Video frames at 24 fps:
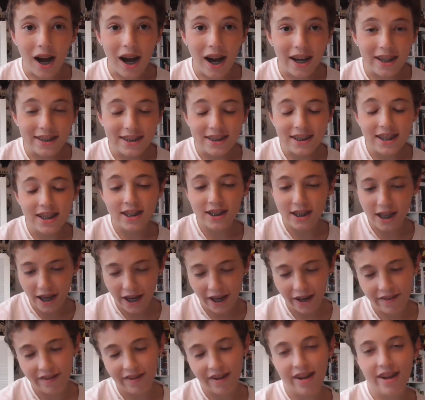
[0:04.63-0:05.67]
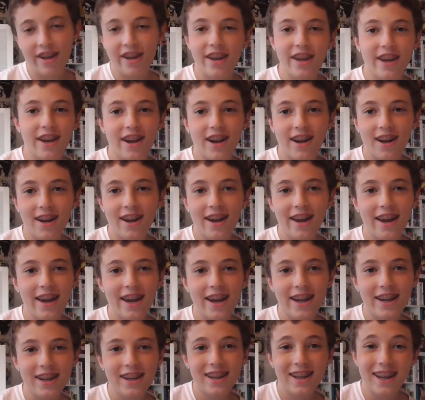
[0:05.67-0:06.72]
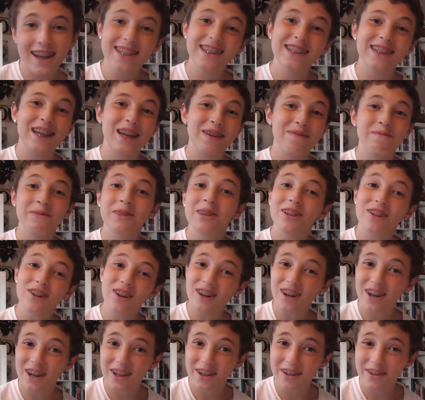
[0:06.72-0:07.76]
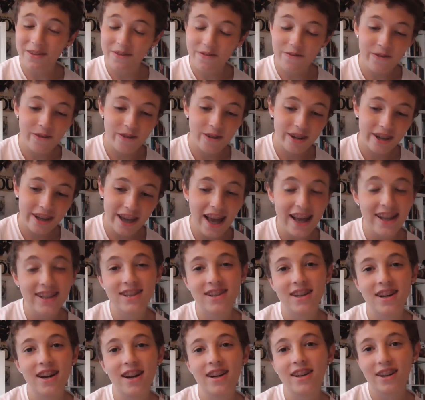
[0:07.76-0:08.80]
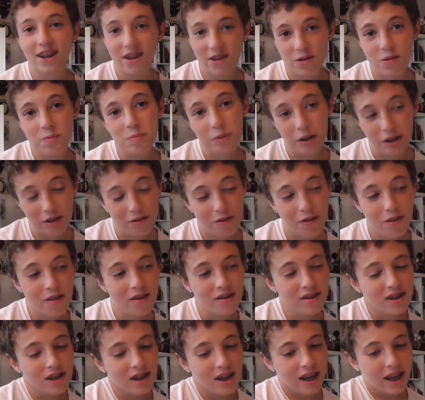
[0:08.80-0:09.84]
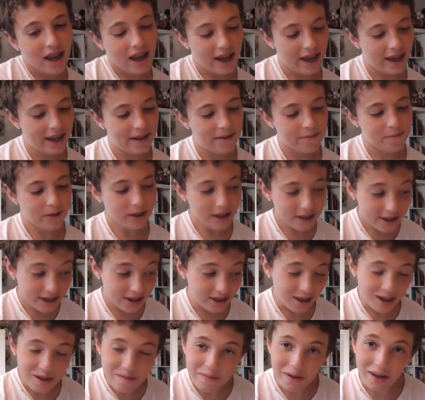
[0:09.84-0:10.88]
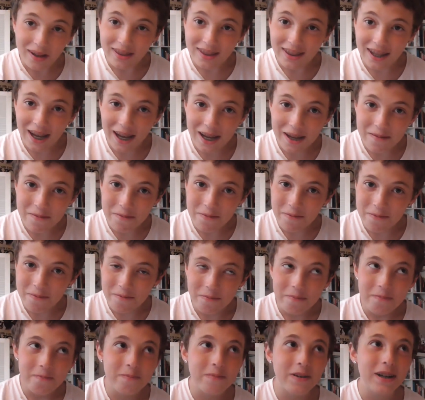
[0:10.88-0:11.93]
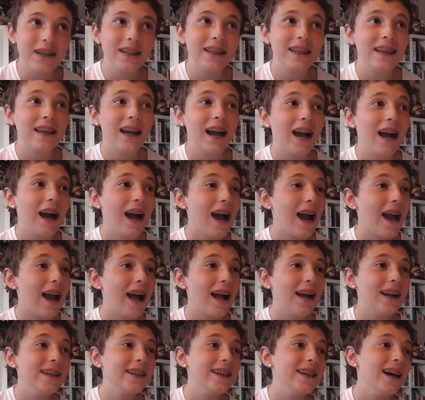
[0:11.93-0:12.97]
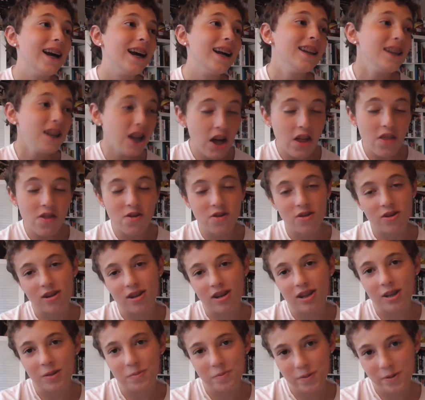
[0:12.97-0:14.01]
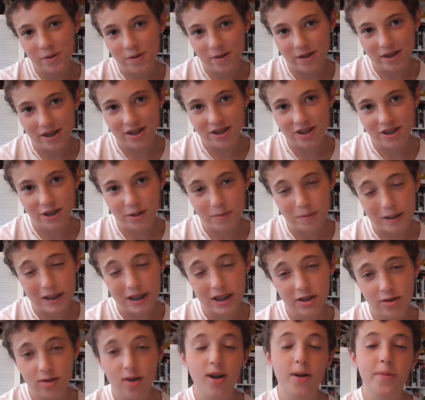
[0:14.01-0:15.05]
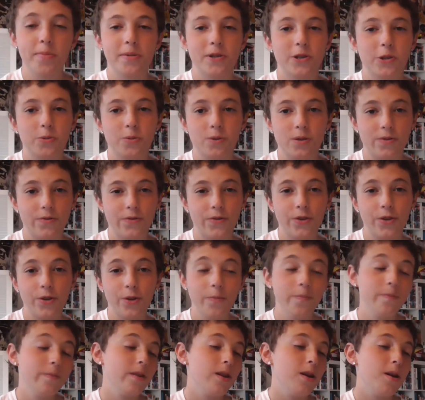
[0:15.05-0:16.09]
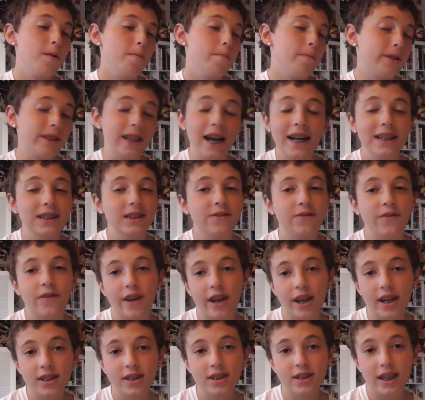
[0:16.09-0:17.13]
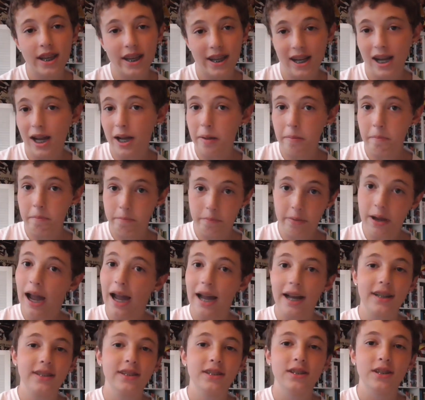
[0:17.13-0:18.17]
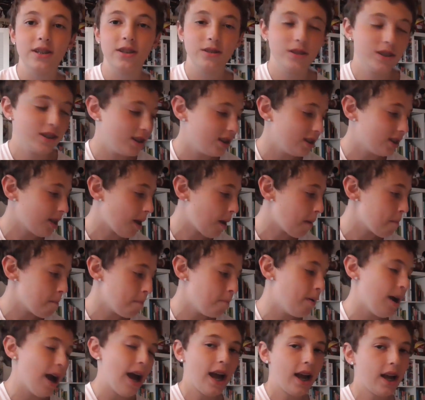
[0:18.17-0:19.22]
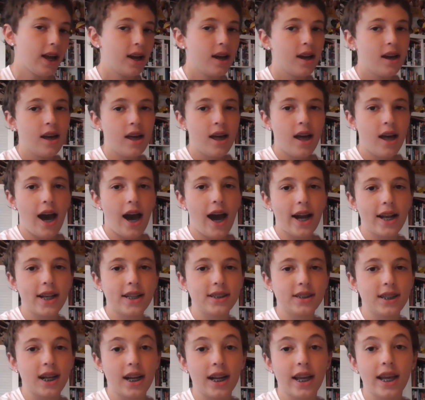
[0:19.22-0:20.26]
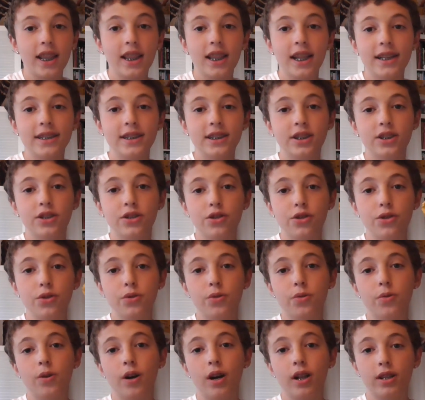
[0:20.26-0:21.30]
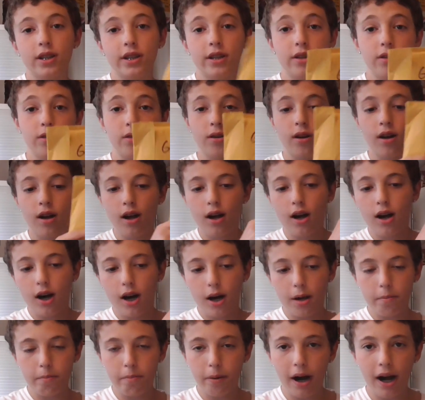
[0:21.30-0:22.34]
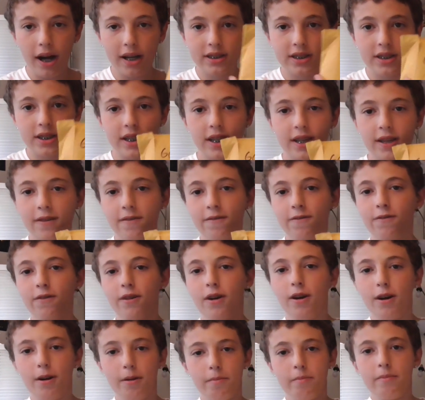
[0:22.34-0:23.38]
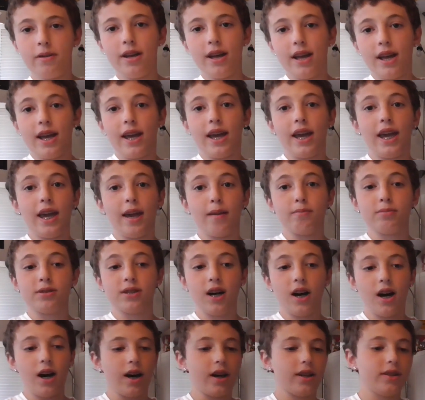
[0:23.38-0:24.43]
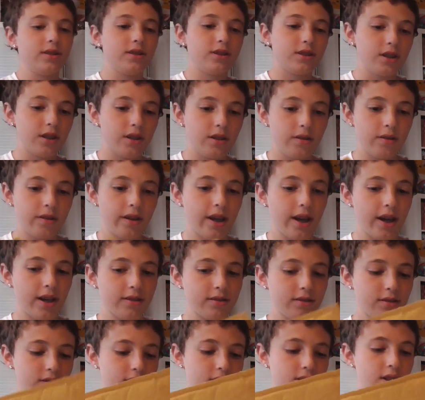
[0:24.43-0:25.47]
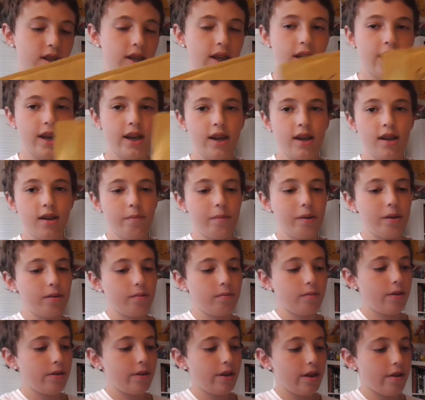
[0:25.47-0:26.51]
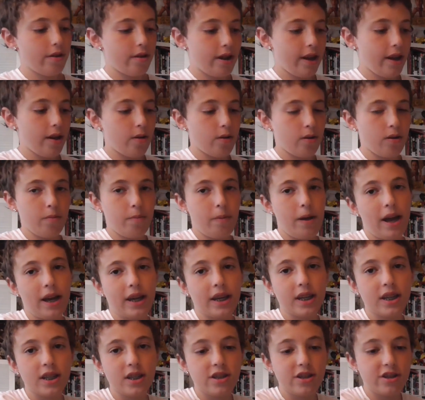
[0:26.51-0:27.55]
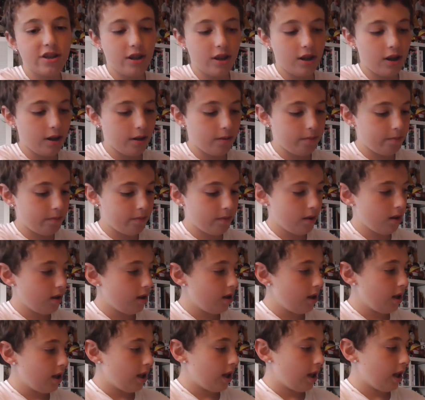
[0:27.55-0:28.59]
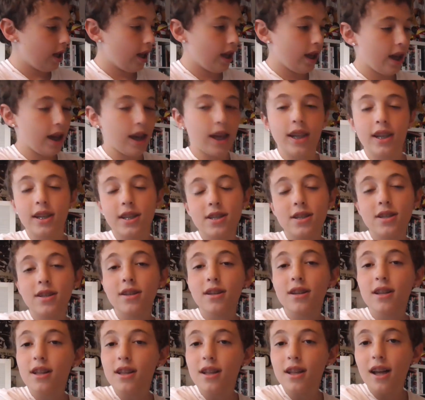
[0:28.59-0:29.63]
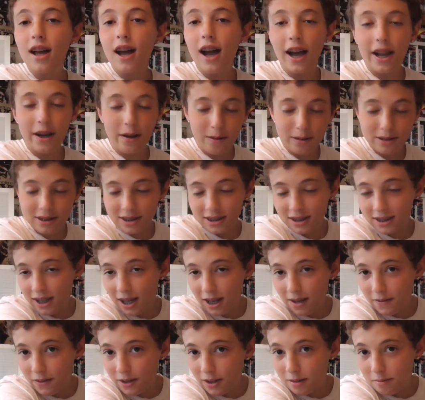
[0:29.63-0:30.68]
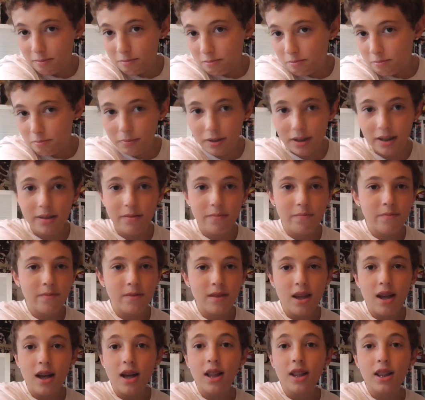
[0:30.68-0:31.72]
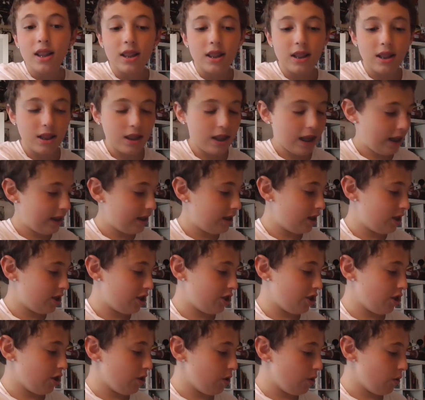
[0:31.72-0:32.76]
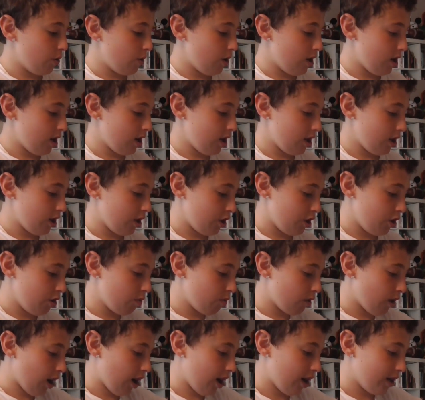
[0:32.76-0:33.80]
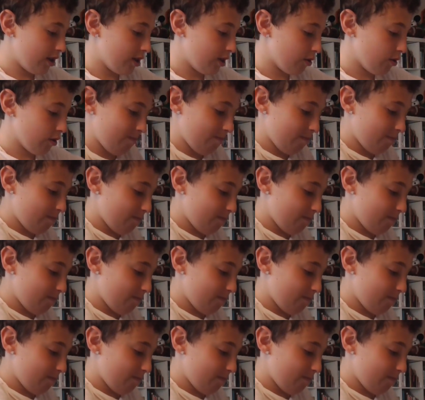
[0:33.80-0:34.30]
Guys, it is AJ here, and yes, I've been gone for yet another month, and I'm really sorry about that, but I had yet another computer issue. My startup disk was full, but that's fixed, and I'm back. So since I'm back, I decided let's do a little unboxing from Amazon. So yeah, today, well, the other day I ordered a package, and I know what's inside of it, but let's show you guys.